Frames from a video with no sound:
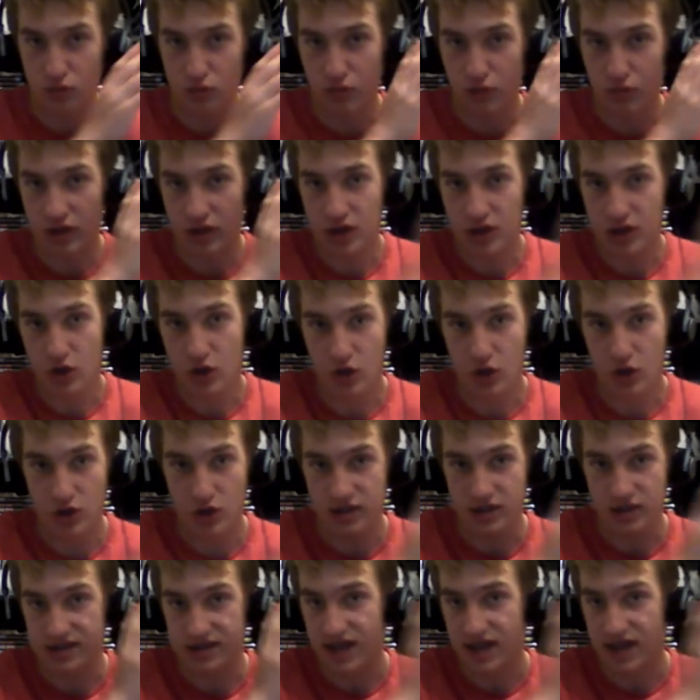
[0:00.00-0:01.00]
what he
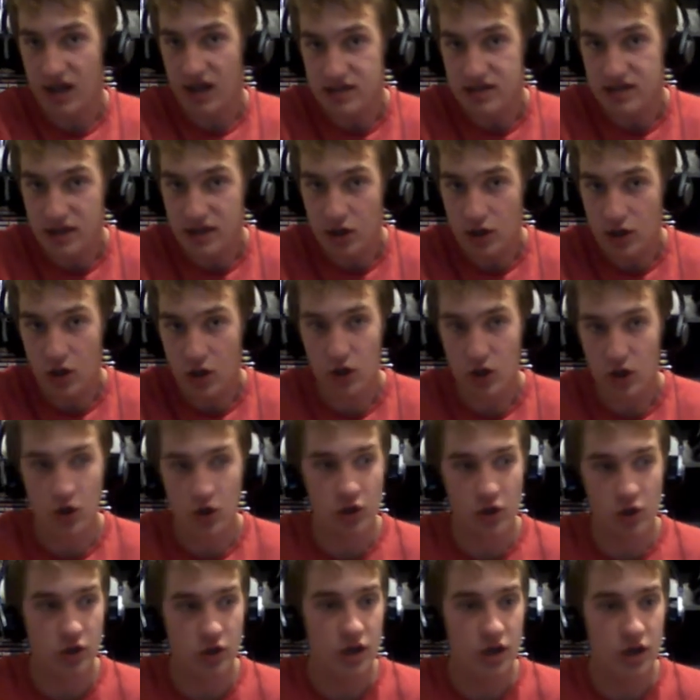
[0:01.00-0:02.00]
heard, the sounds he
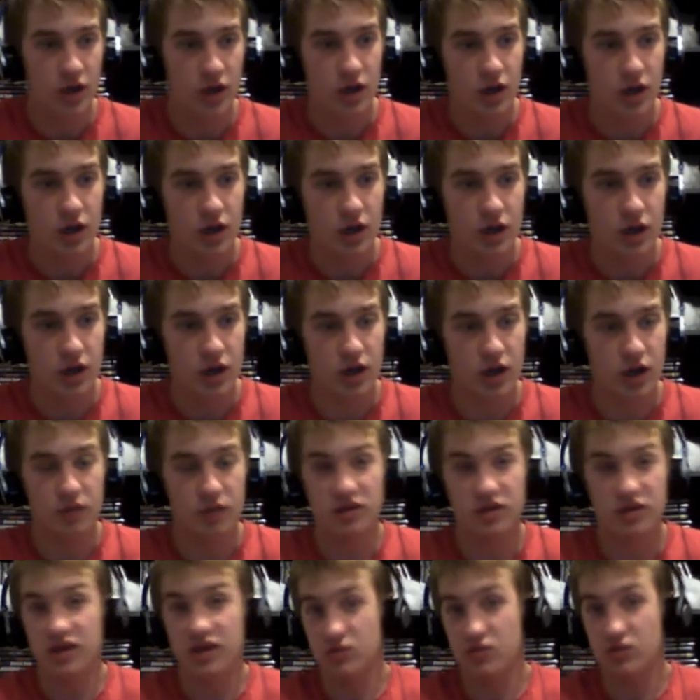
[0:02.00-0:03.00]
heard,
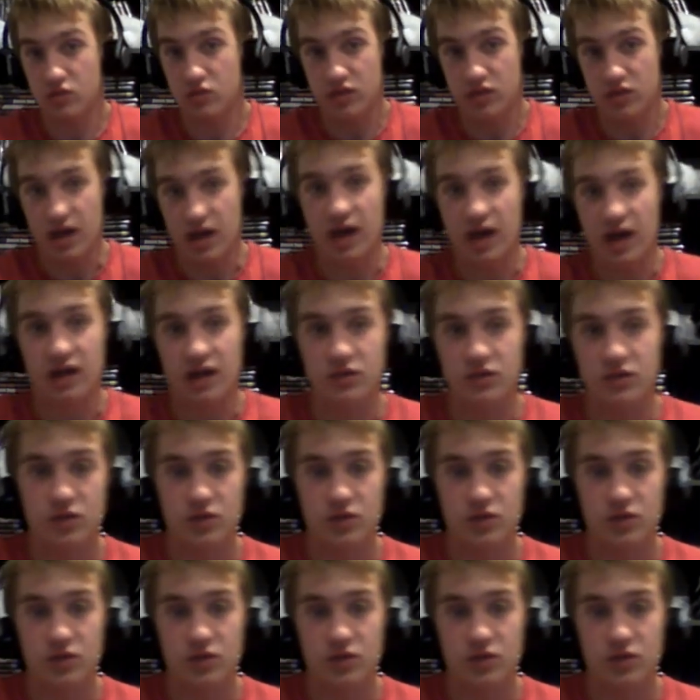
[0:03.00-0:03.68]
um, and all that.